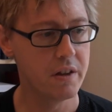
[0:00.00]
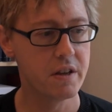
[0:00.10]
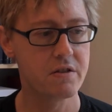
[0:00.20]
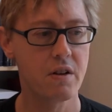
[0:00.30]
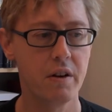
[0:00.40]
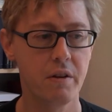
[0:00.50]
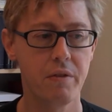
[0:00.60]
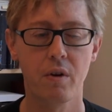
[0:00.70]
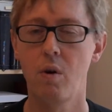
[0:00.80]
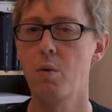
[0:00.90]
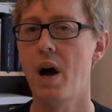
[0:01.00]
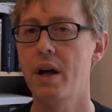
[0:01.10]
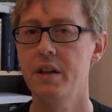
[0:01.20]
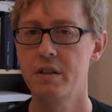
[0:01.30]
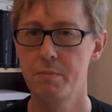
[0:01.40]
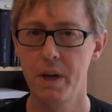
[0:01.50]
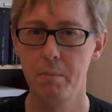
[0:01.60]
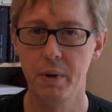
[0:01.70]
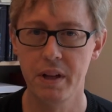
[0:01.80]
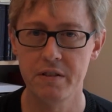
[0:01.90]
the study of the Quran has been
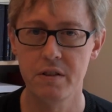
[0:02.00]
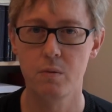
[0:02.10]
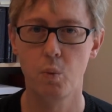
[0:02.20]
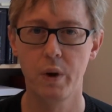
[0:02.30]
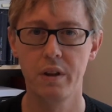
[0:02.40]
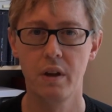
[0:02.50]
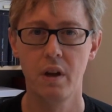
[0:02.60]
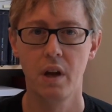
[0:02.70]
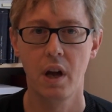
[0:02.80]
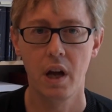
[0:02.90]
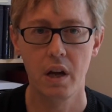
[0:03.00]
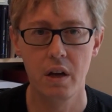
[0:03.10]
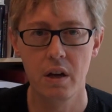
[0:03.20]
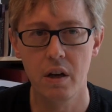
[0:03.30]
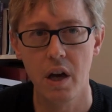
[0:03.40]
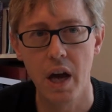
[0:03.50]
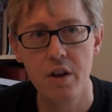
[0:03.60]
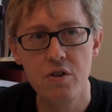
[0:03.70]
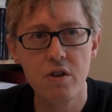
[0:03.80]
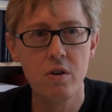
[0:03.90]
blessed with
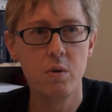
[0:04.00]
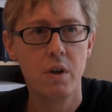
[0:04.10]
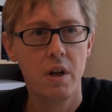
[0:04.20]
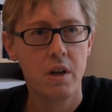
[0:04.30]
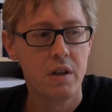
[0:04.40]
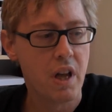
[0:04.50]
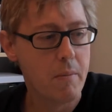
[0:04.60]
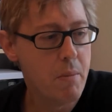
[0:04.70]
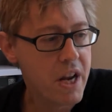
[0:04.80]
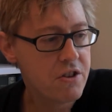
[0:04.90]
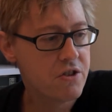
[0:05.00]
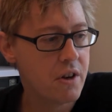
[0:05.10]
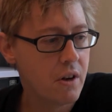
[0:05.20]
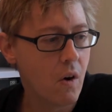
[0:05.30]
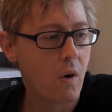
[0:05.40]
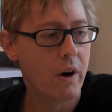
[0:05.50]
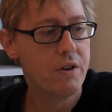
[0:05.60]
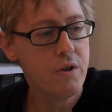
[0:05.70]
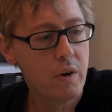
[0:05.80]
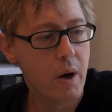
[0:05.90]
a new dimension or a
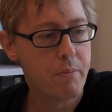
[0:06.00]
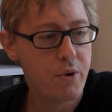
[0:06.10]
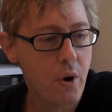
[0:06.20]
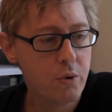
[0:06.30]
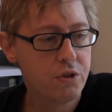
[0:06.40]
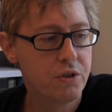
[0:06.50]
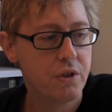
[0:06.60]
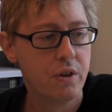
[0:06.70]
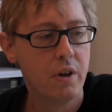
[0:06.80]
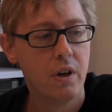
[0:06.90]
new approach,